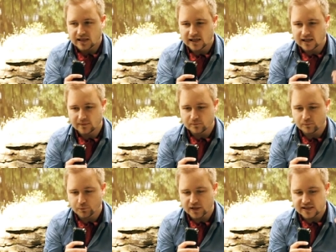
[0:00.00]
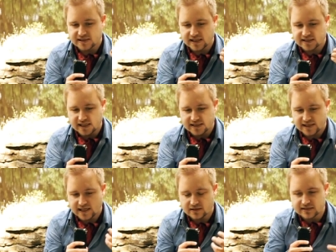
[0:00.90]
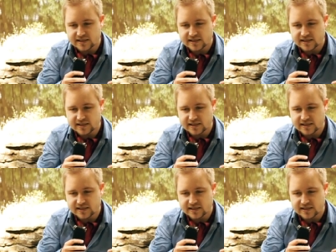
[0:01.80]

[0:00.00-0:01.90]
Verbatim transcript: um, but it's it's it's hidden.